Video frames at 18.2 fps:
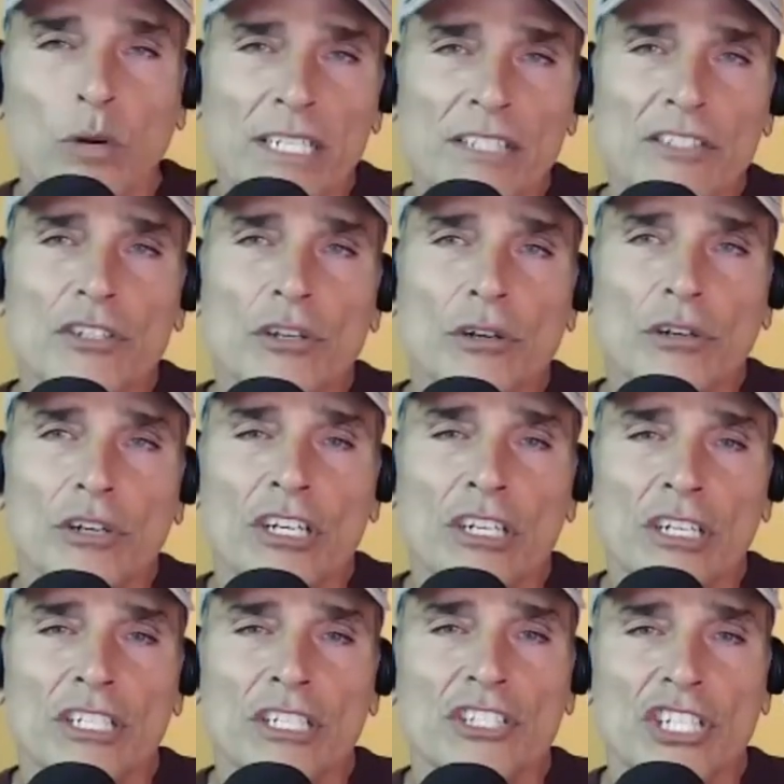what is your
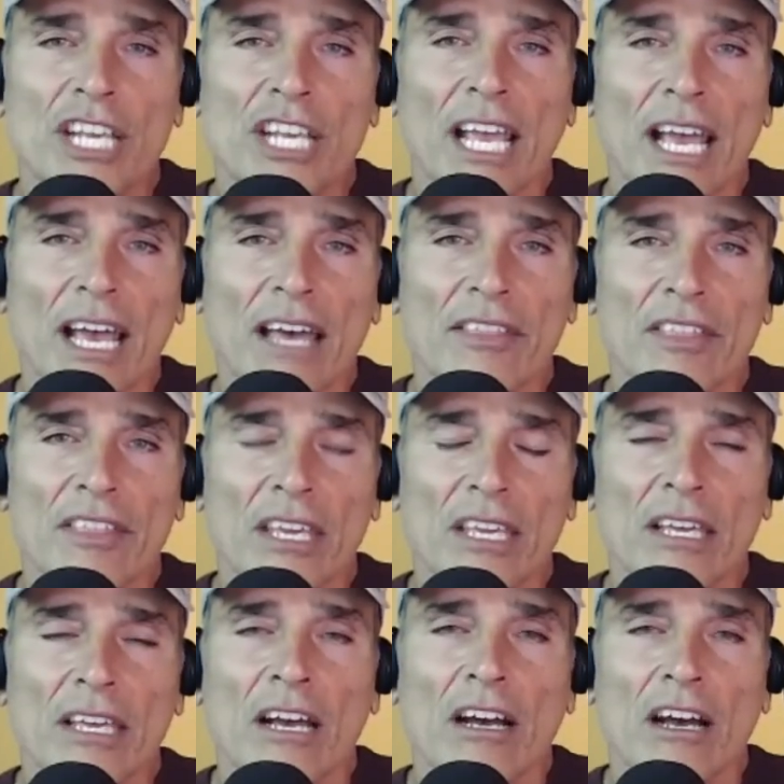hunch,
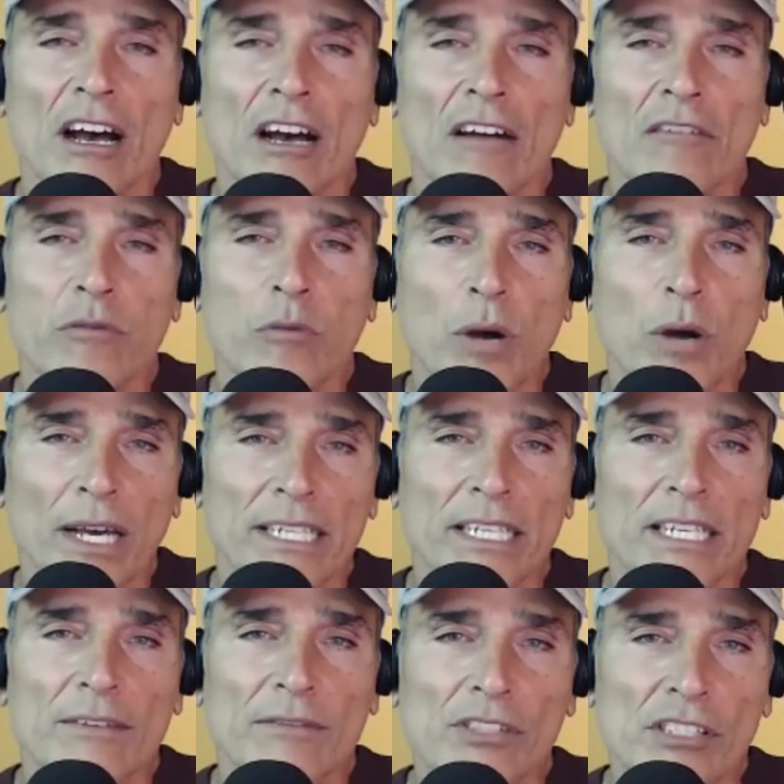Kathy, of what
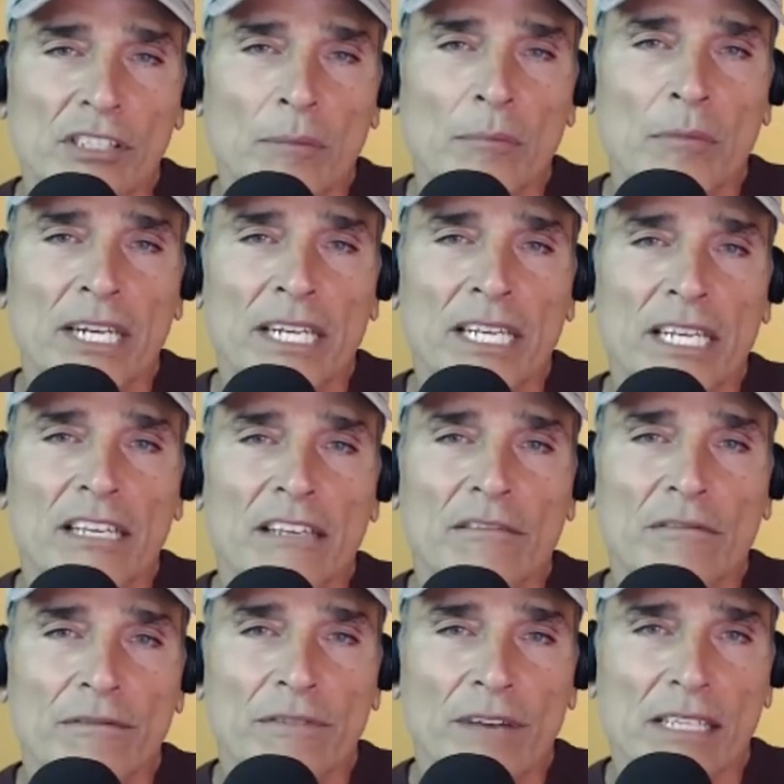if somebody
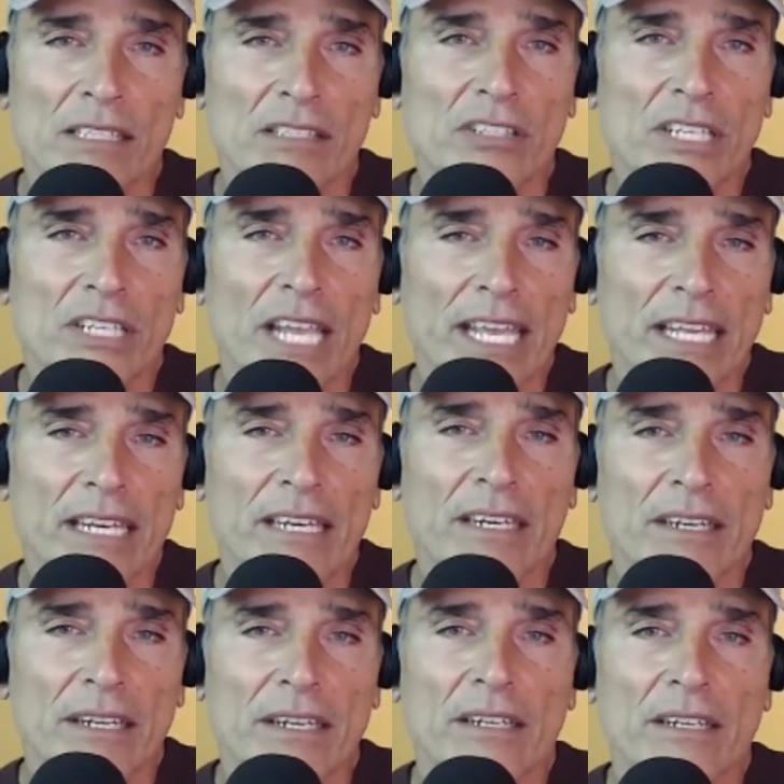
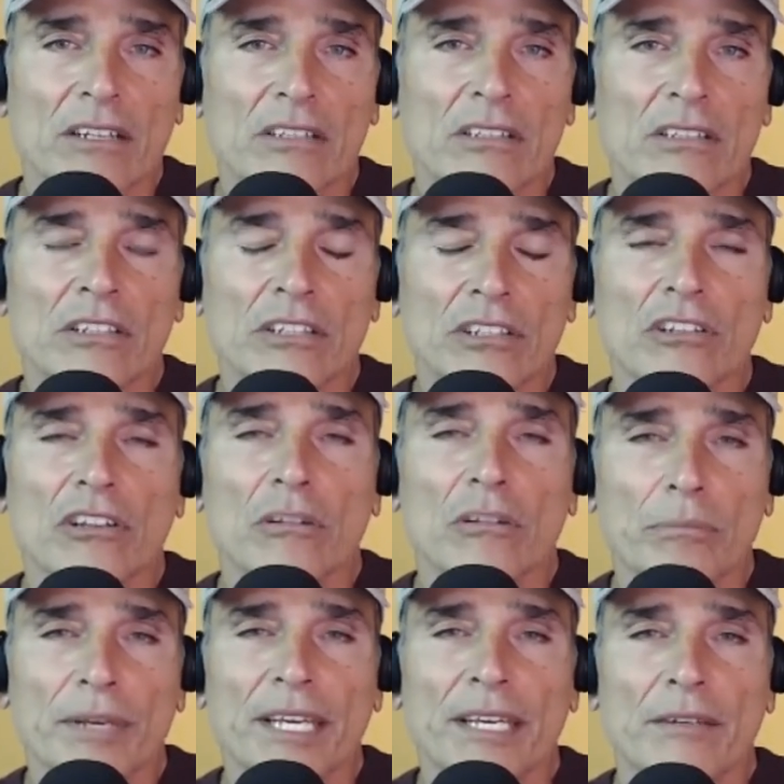investigated it a little
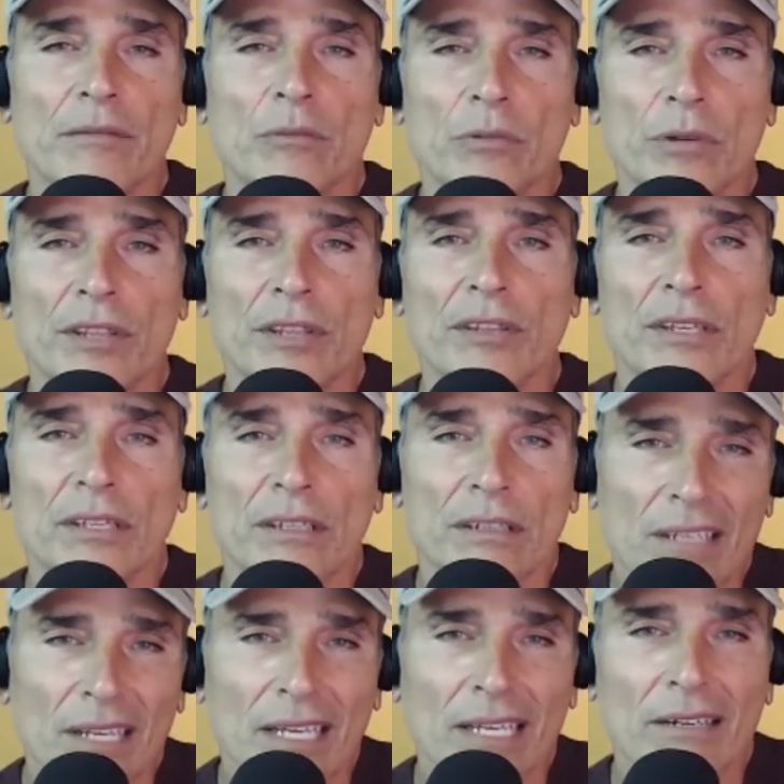bit with
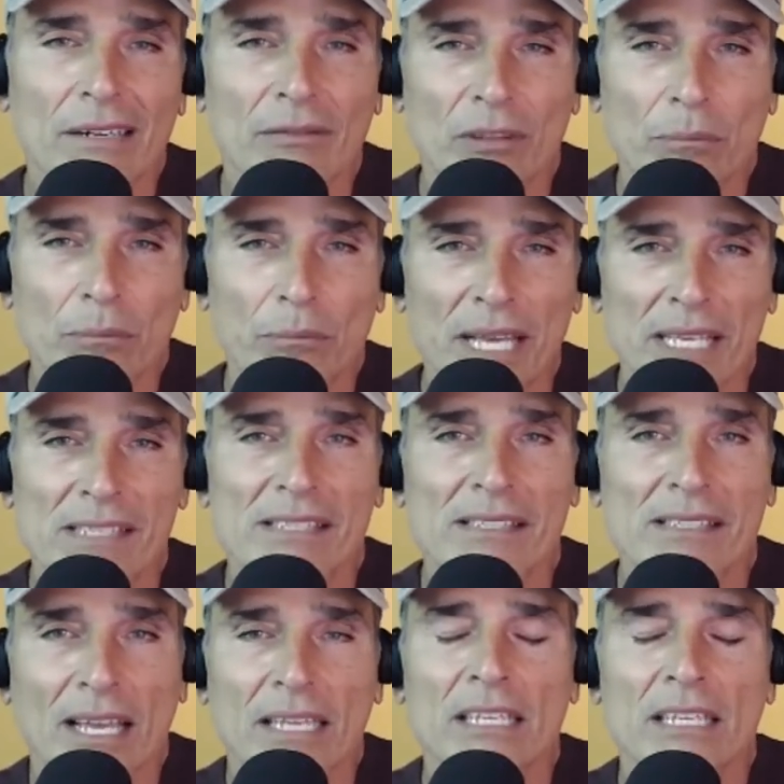kind of the
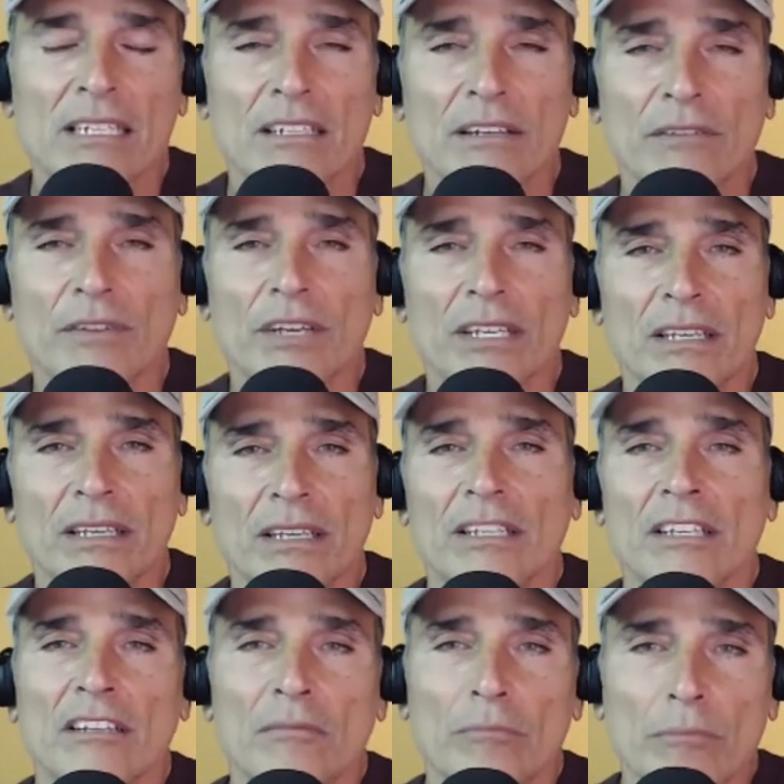best scientific
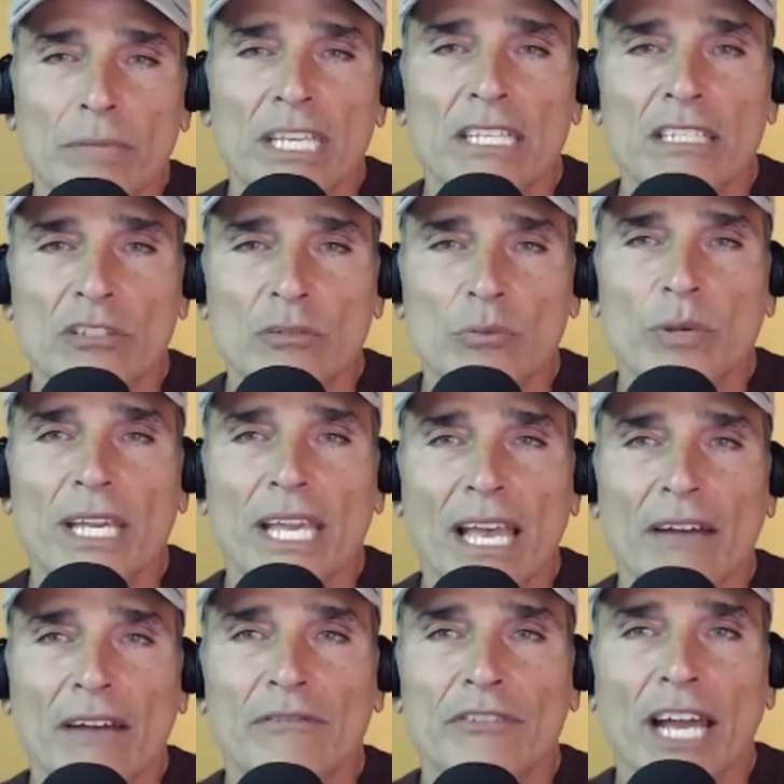means we
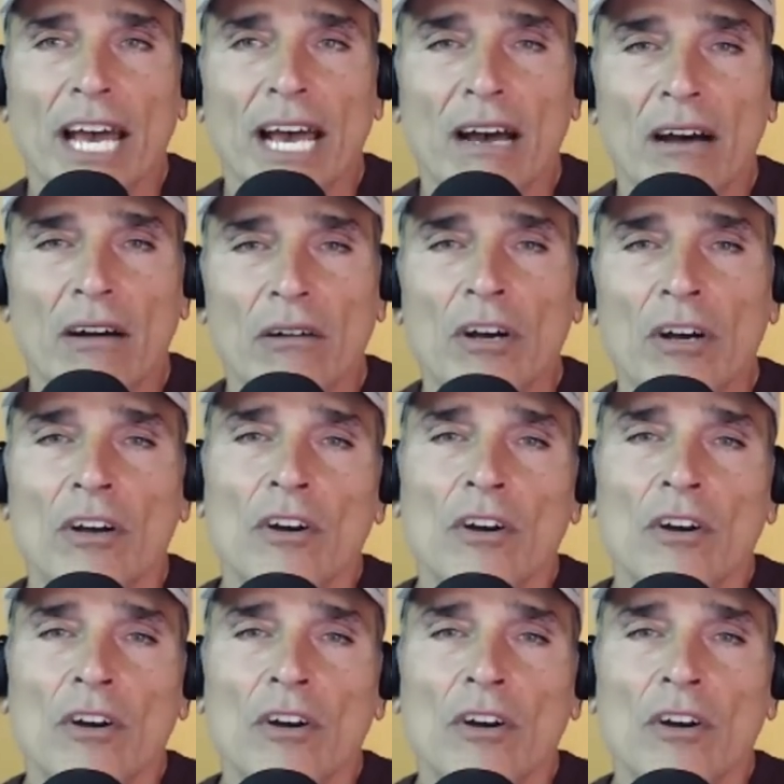have now?